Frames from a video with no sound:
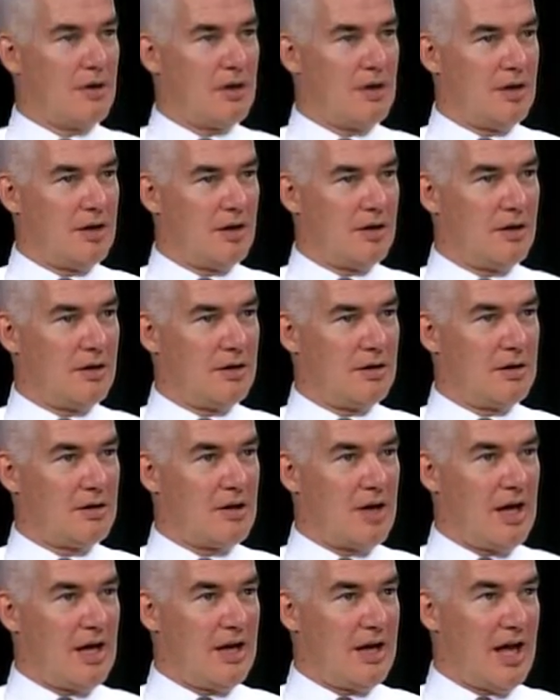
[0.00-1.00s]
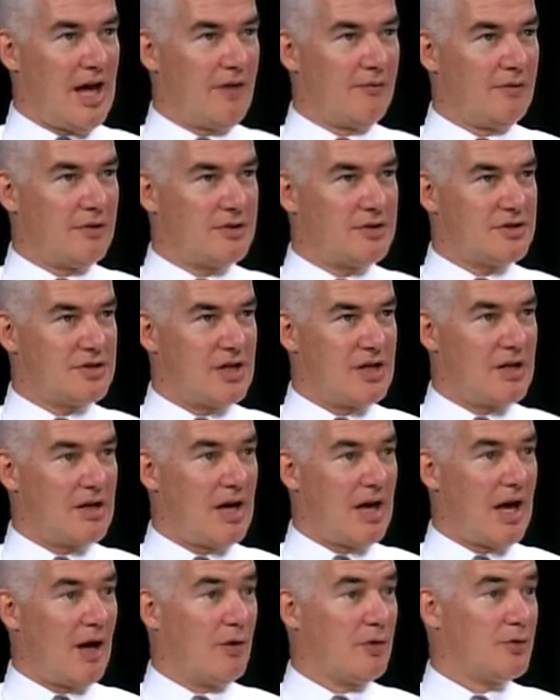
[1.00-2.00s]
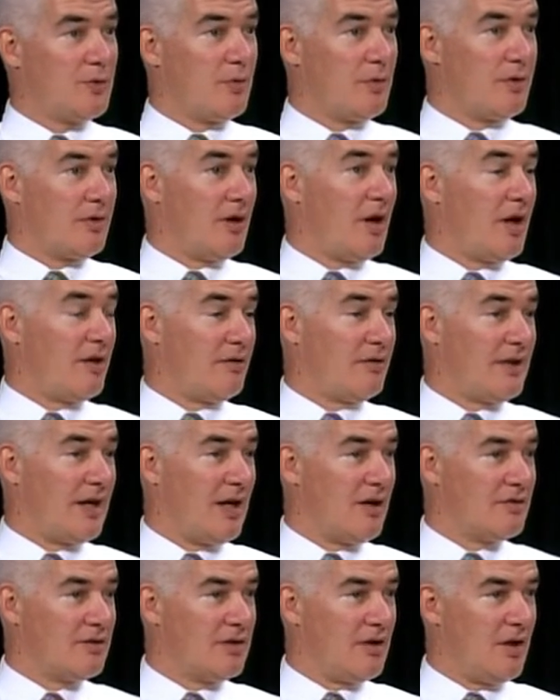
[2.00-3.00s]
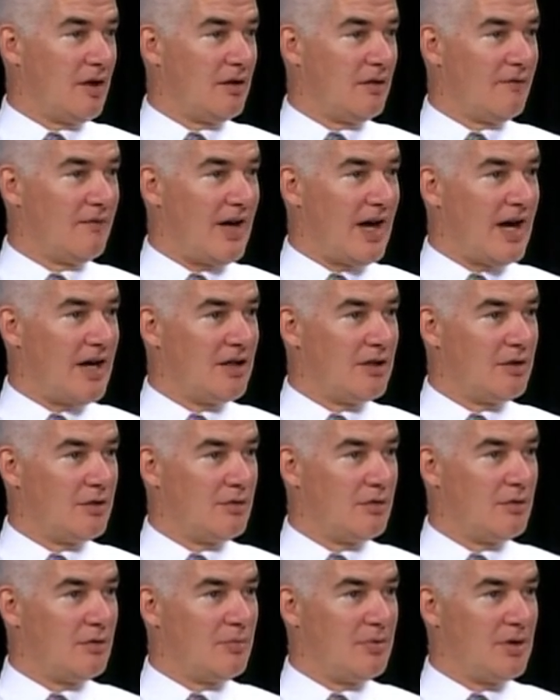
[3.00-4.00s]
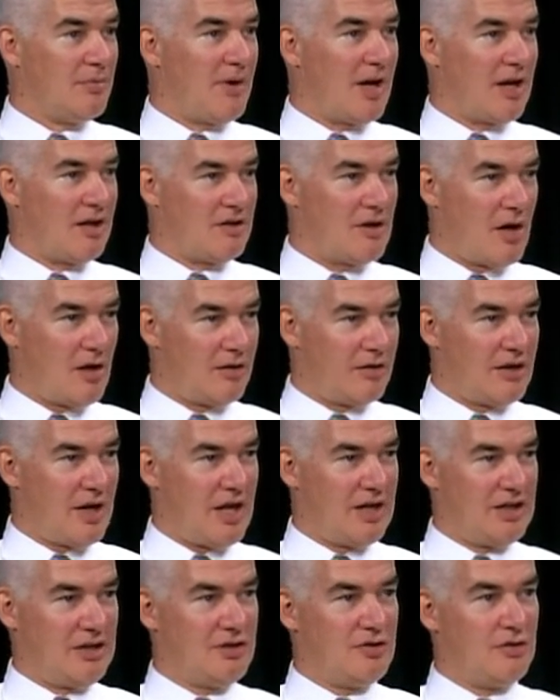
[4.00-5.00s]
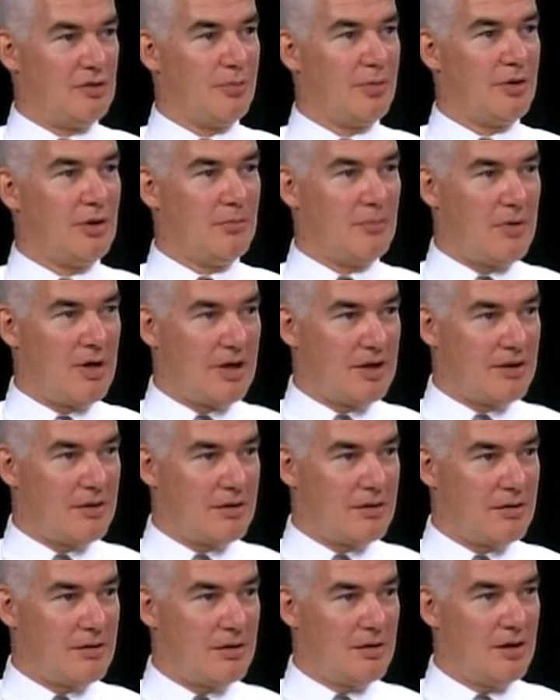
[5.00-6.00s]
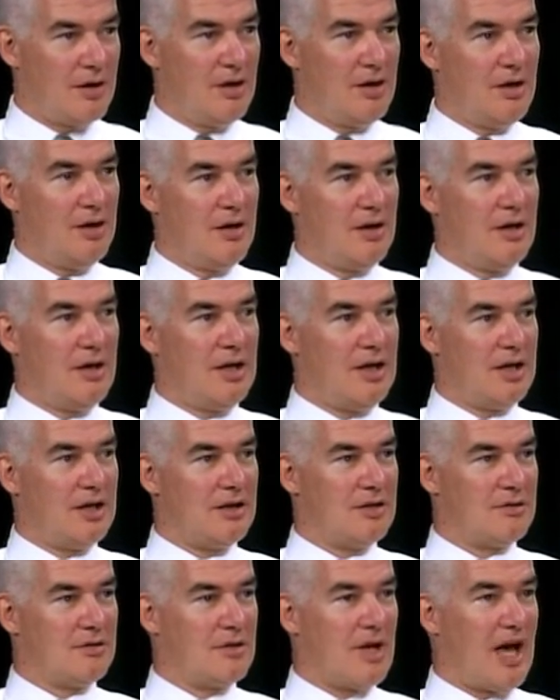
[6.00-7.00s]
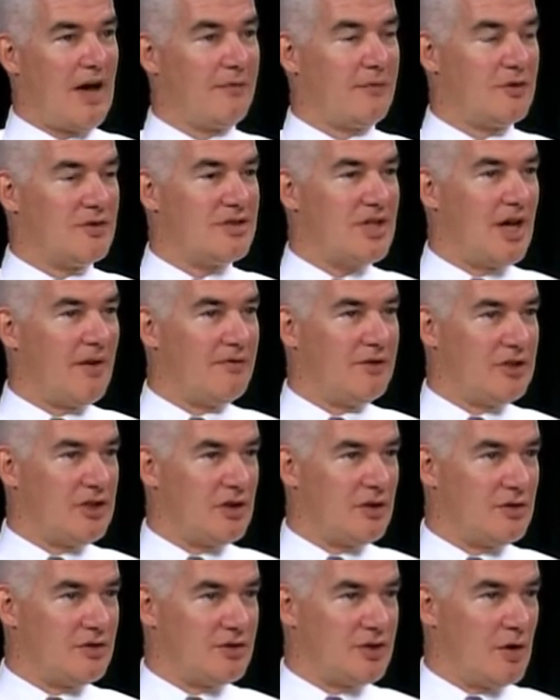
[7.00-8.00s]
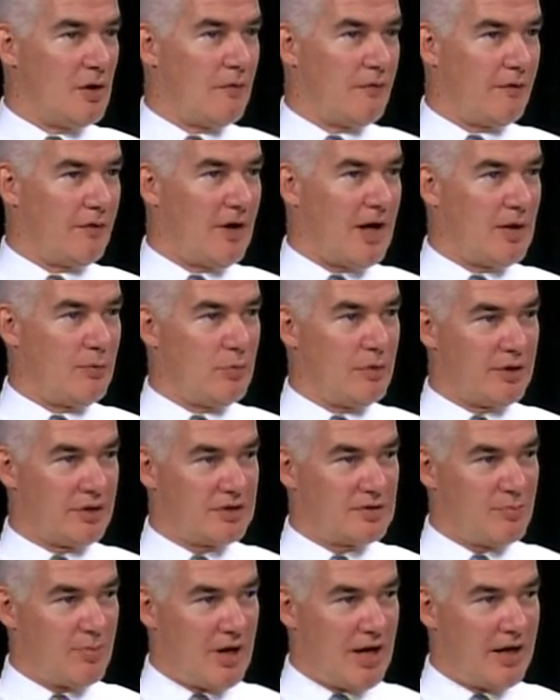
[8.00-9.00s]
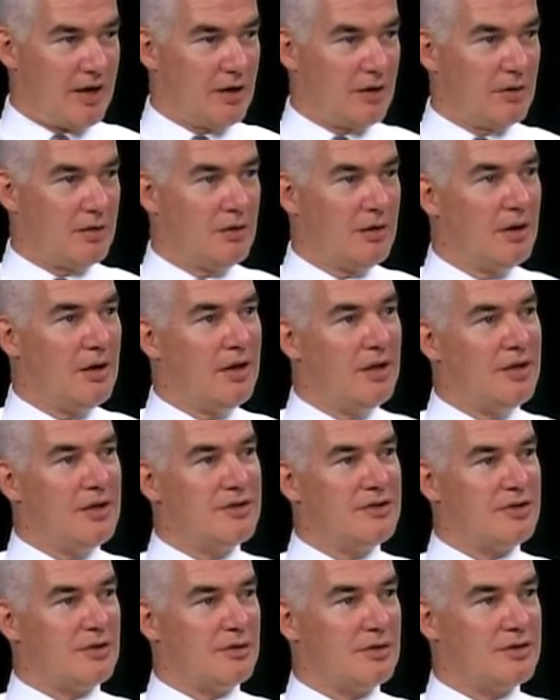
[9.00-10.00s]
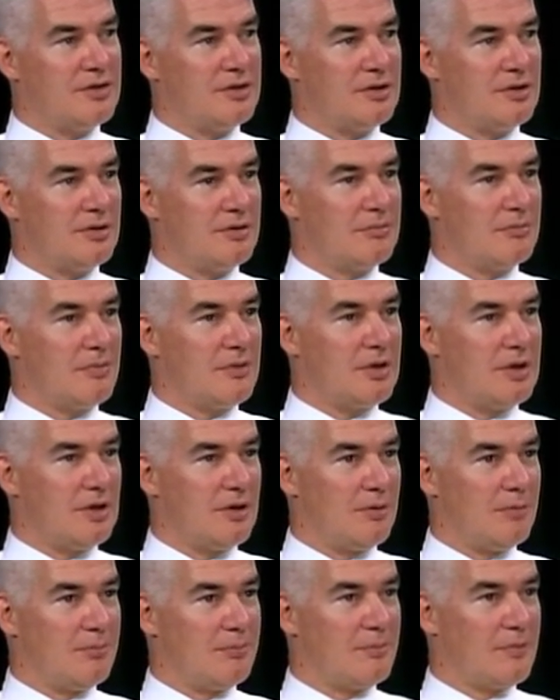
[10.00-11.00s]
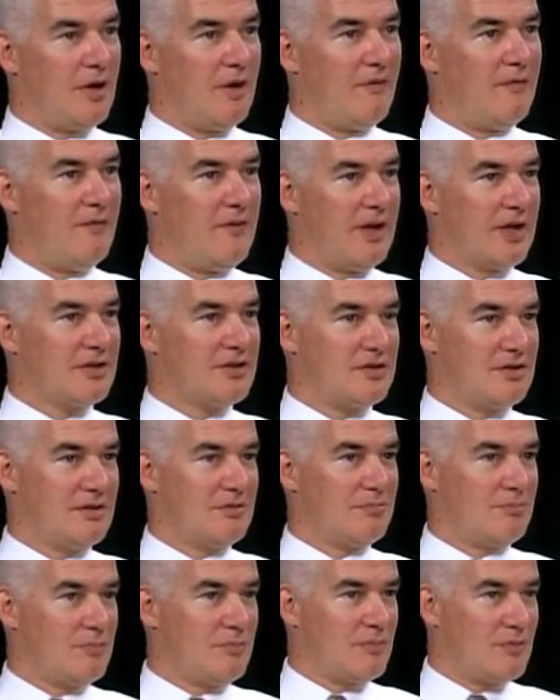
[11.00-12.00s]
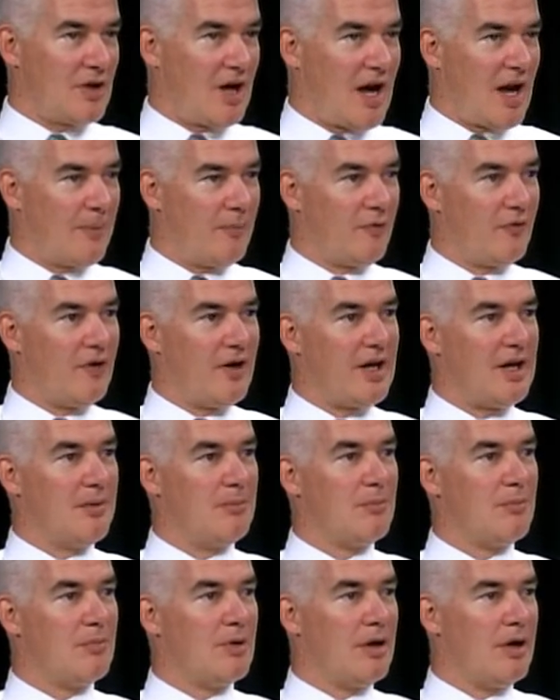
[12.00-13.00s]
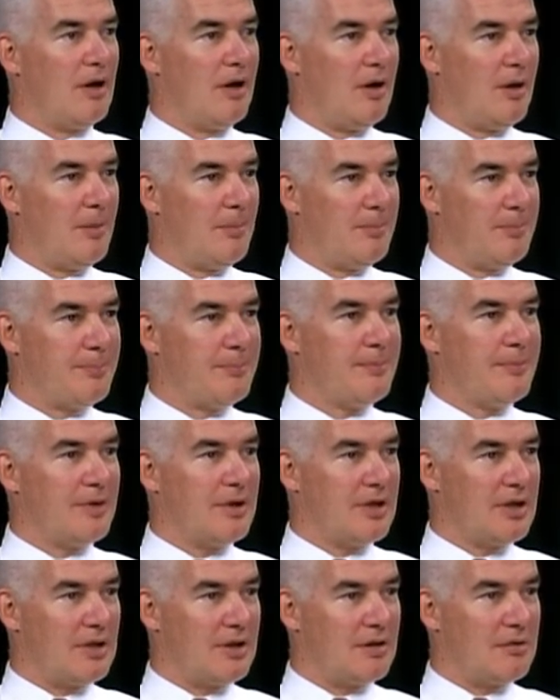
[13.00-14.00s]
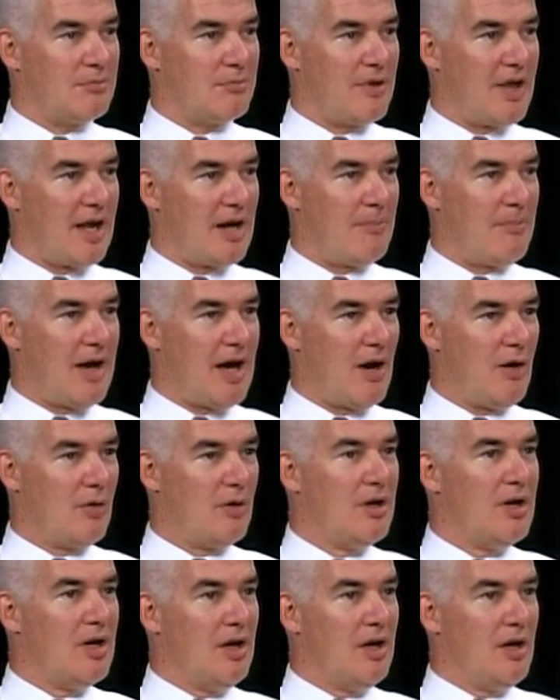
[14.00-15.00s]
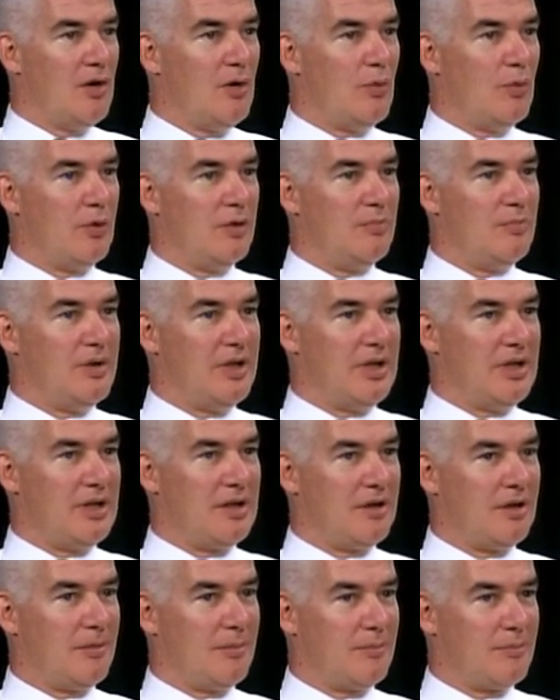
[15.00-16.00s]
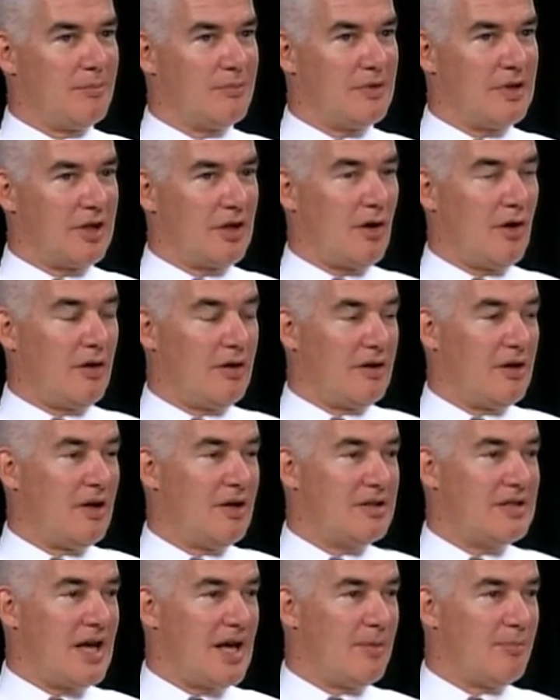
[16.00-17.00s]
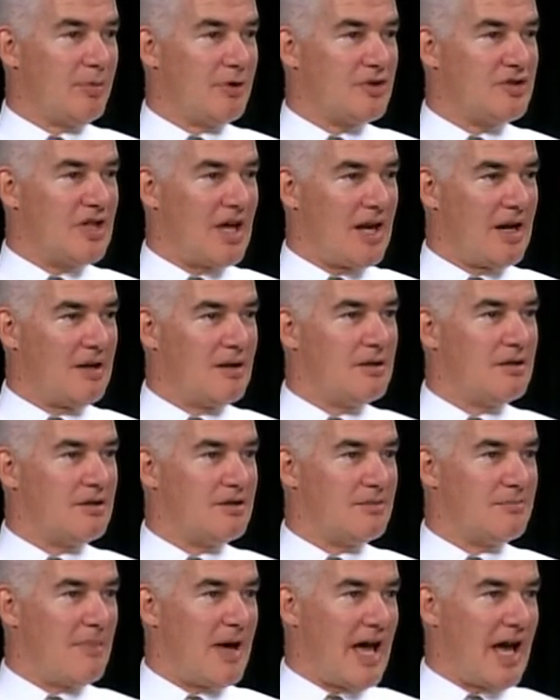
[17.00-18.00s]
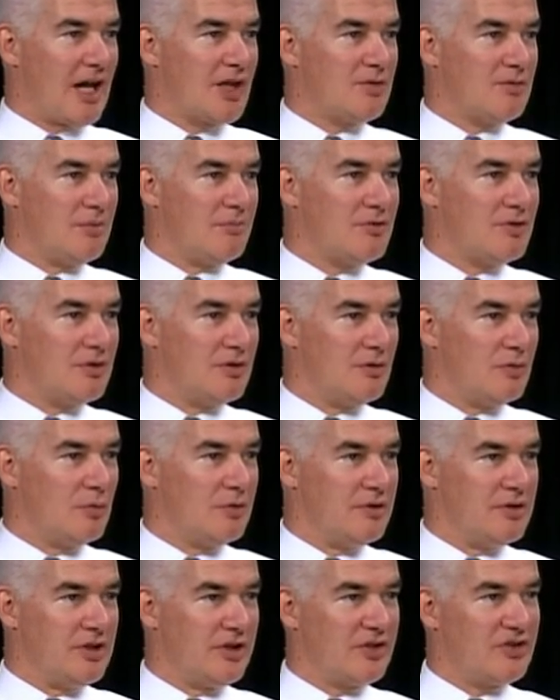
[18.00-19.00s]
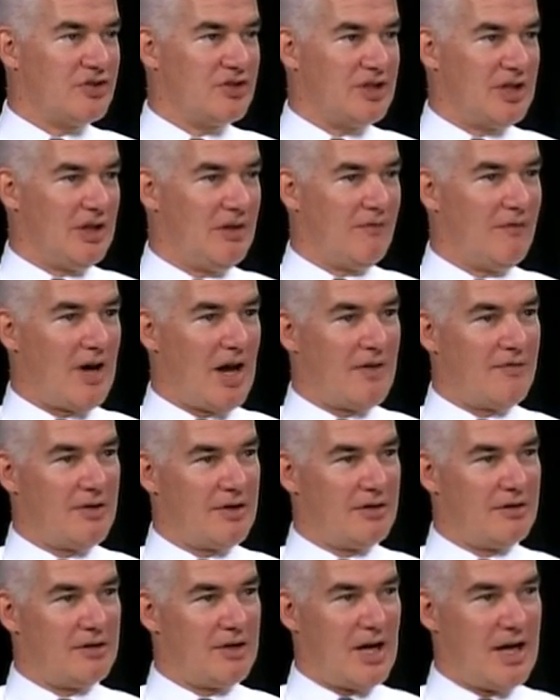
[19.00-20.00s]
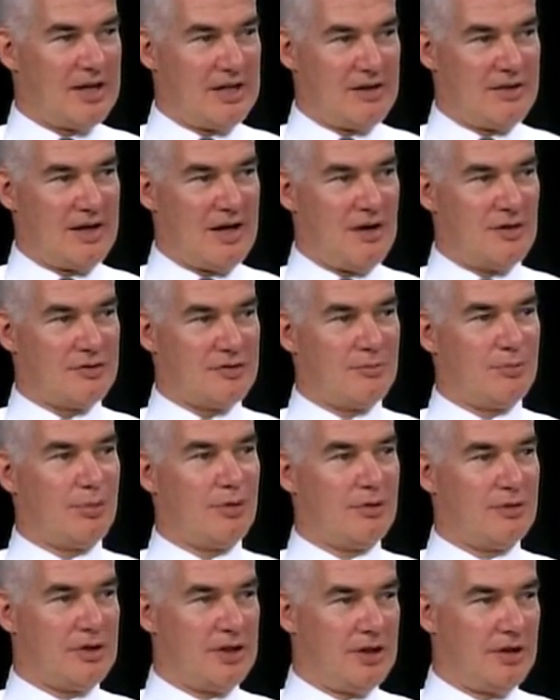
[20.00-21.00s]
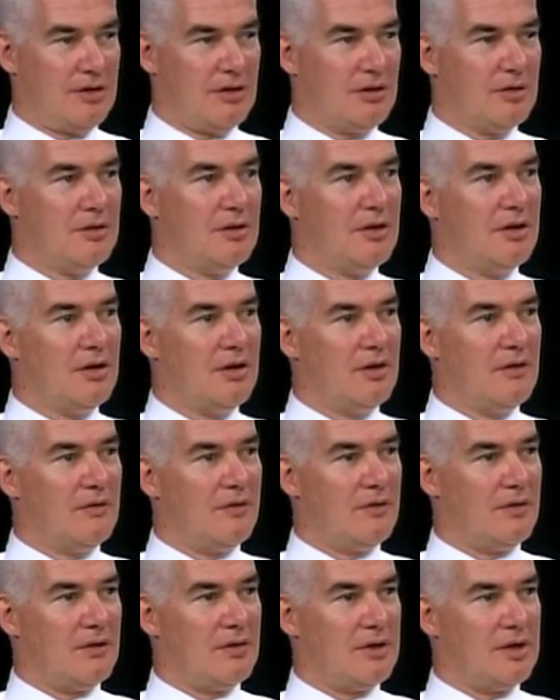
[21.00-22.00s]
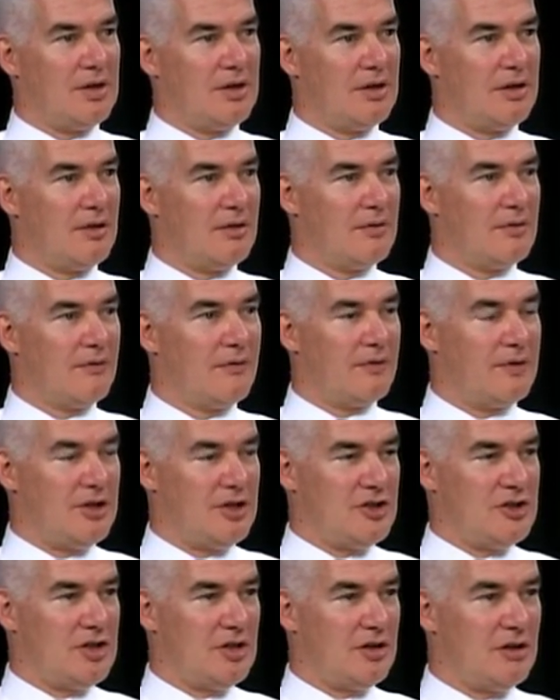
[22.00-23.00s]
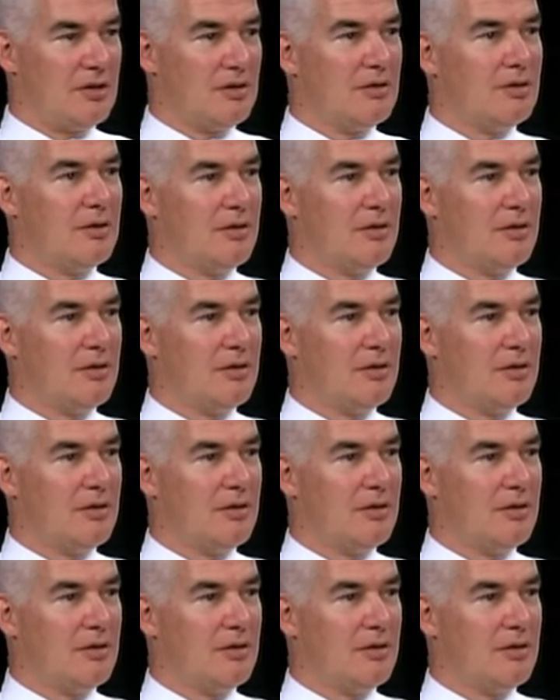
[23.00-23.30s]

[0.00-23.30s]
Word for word: uh, an average house with a hundred thousand dollar value, it'd be about a dollar ninety two per month. And after seven years, the override would expire. So it's a you know a fixed time frame. Mm-hmm. Um, and that amount would be um, they call it a 10% is maximum, so it wouldn't mm-hmm. exceed 590,000 per year mm-hmm. for the uh, for each year.